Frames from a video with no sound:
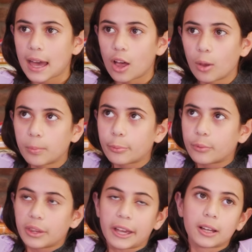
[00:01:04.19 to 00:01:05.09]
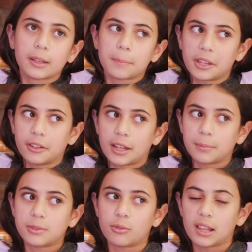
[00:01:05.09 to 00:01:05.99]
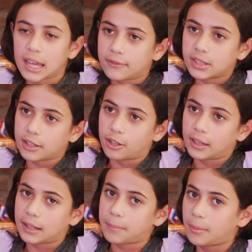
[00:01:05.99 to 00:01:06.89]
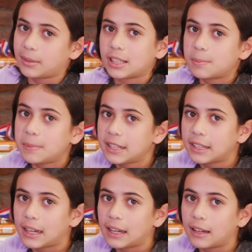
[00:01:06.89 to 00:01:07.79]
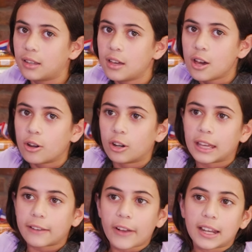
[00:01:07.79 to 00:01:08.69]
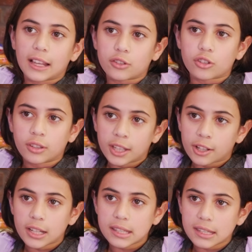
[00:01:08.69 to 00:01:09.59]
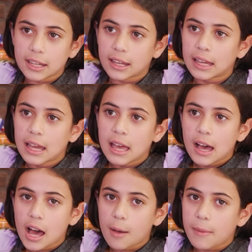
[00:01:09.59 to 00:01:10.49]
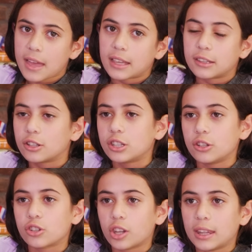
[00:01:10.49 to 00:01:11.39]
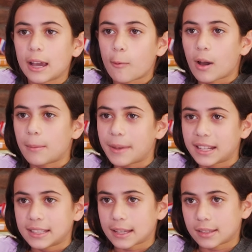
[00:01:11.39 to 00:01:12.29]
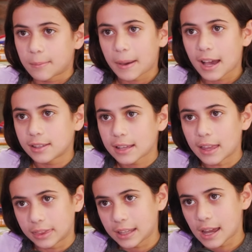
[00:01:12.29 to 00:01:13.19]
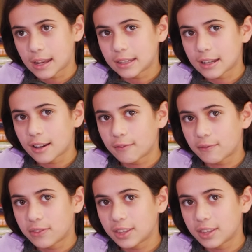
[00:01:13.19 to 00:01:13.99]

help like build up to a life skill like public speaking or like financial literacy. And then there's usually like one big test to pass at the end of